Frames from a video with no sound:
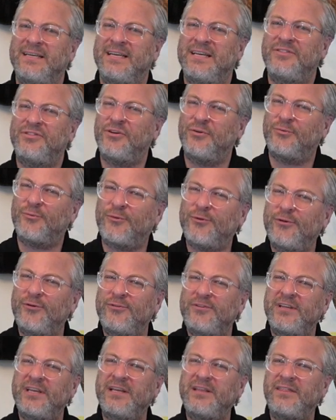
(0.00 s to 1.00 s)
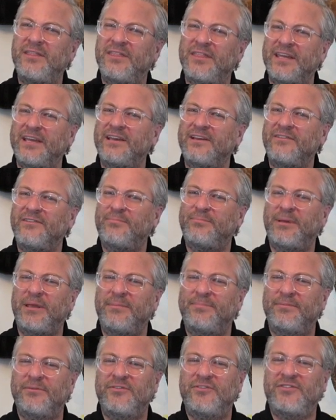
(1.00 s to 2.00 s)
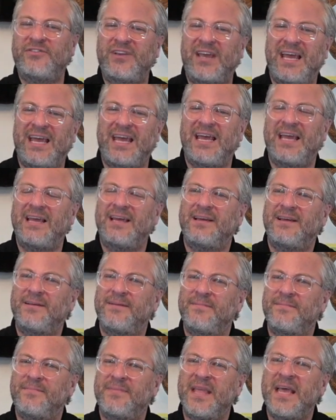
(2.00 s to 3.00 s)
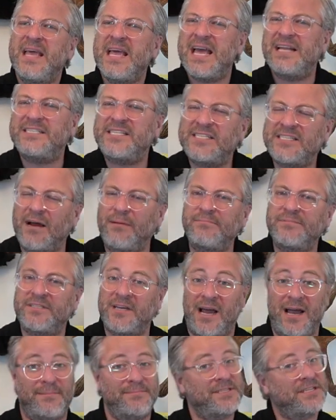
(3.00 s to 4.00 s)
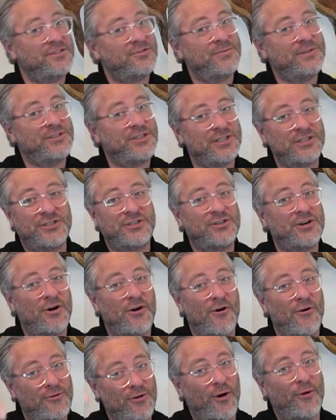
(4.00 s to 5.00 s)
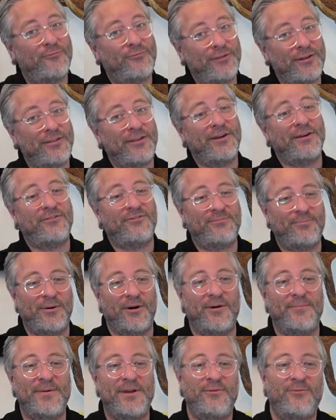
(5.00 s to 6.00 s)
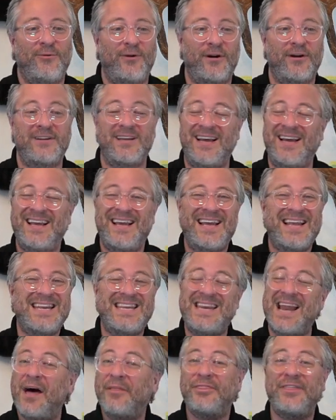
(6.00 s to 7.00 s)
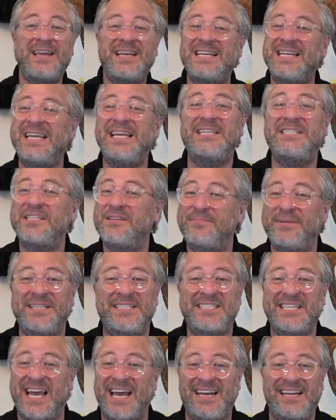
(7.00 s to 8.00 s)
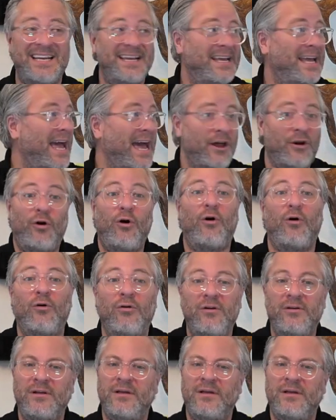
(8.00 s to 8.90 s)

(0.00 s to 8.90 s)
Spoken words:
the routine things people say. And sometimes, as we just showed, hopefully the experiment worked, nothing needs to be said at all.